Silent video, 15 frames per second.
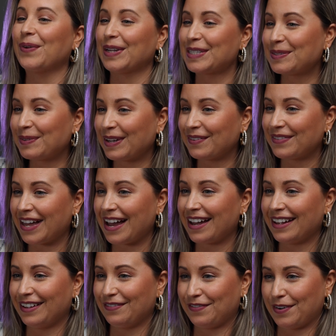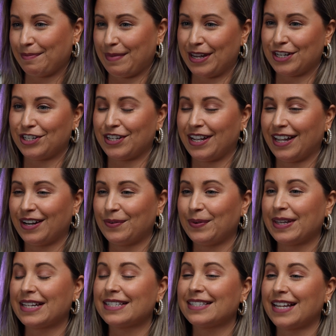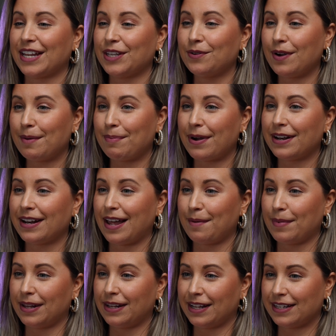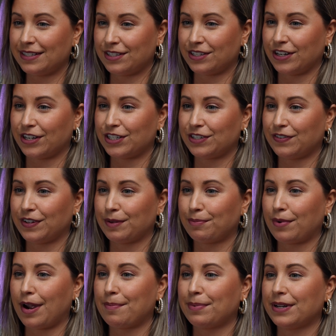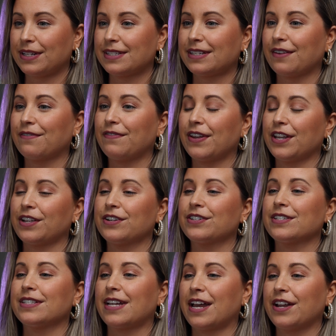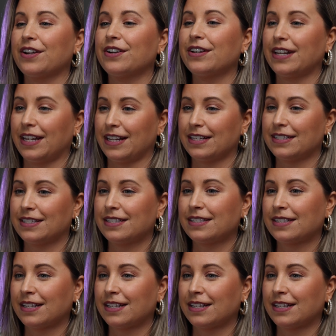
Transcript: Once we have that information, we can set you up on an M L S search for the properties that fit your desired needs.